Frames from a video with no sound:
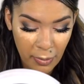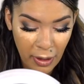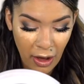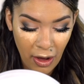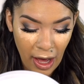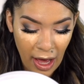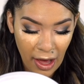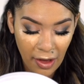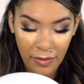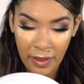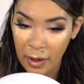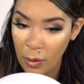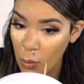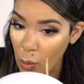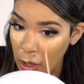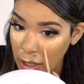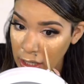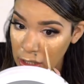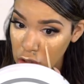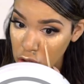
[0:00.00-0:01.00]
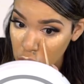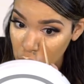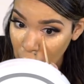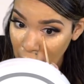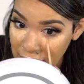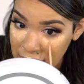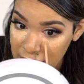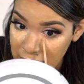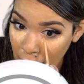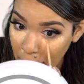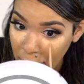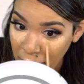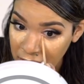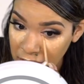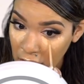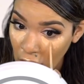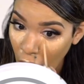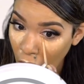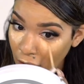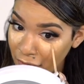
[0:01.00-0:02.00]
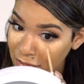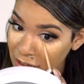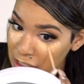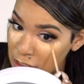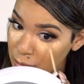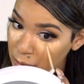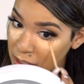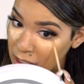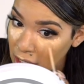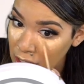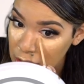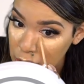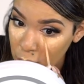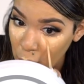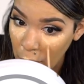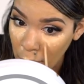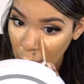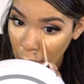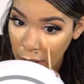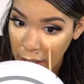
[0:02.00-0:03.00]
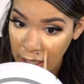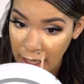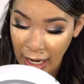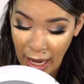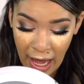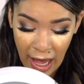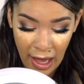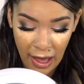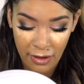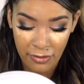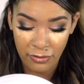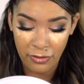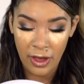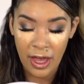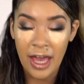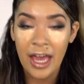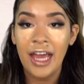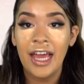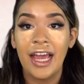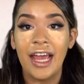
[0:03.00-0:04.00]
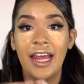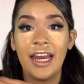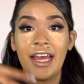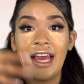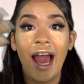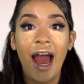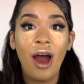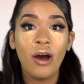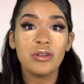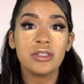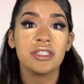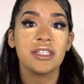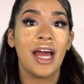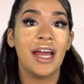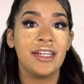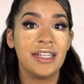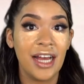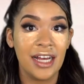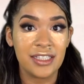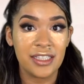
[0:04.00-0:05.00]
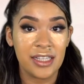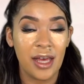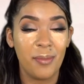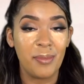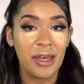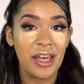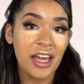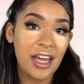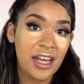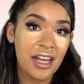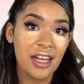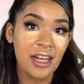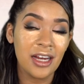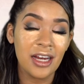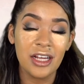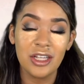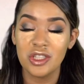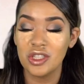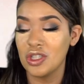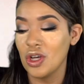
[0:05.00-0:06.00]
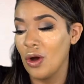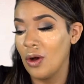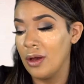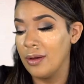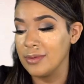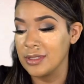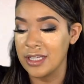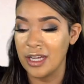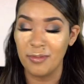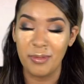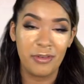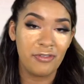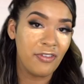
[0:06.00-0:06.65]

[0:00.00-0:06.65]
about how they want to dress up at the office because we weren't going to have any outside guests coming in. So, it was going to be